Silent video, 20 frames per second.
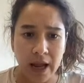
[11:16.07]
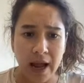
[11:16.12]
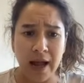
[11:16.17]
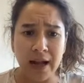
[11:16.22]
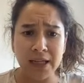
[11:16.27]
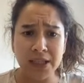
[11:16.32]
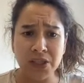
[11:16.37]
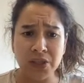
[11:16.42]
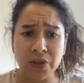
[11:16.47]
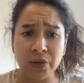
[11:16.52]

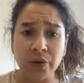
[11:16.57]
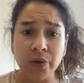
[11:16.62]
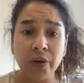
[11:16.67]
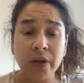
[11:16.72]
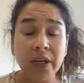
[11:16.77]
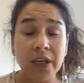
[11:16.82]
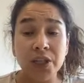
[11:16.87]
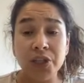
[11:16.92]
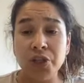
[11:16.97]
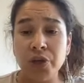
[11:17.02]
Also,
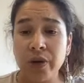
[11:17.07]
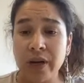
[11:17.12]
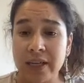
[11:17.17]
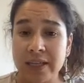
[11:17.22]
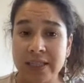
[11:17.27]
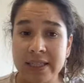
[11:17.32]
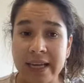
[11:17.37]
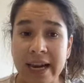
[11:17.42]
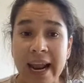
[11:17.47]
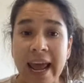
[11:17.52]
you
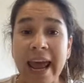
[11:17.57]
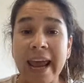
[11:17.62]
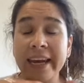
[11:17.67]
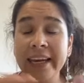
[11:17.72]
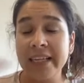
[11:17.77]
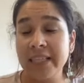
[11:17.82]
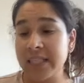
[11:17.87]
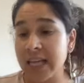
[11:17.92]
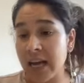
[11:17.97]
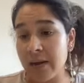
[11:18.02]
can send
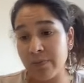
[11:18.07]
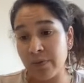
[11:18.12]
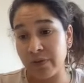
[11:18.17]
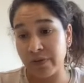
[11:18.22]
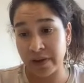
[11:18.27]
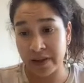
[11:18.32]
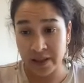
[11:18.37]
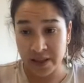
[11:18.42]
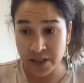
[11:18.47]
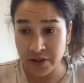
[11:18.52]
any type of
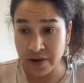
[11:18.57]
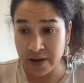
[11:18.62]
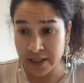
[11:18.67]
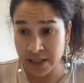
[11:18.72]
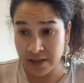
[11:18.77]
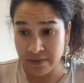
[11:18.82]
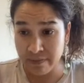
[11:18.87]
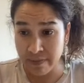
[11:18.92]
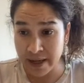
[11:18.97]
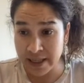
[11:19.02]

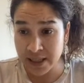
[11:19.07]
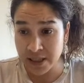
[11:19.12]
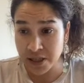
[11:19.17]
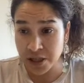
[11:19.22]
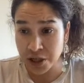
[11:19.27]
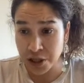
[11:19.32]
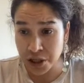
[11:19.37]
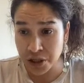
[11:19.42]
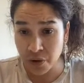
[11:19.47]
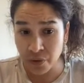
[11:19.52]
interactive
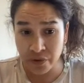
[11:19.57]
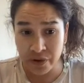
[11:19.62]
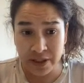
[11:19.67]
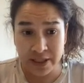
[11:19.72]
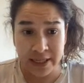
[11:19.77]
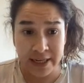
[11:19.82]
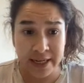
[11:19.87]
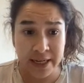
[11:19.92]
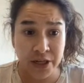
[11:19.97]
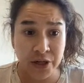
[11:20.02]
message.
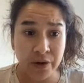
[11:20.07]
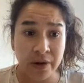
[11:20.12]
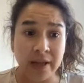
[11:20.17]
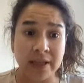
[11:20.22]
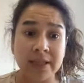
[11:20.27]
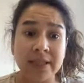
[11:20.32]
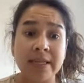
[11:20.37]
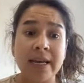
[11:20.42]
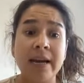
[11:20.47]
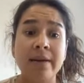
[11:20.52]
Obviously, you
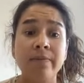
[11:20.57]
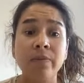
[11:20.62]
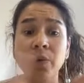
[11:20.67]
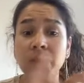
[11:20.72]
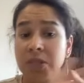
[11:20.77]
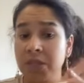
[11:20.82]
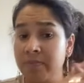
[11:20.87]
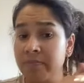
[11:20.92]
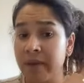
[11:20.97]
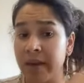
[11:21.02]
can send
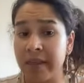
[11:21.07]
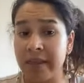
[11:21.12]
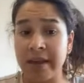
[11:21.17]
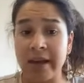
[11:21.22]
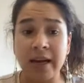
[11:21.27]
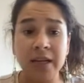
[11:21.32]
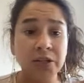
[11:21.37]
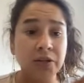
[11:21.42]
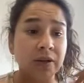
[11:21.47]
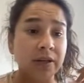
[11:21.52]

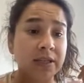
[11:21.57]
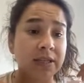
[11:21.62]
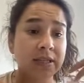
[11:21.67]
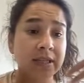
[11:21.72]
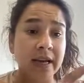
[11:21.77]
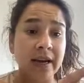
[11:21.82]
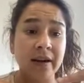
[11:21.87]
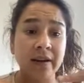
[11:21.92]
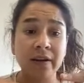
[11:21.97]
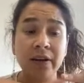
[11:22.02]
multimedia, you can
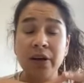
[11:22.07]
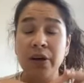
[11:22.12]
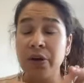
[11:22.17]
send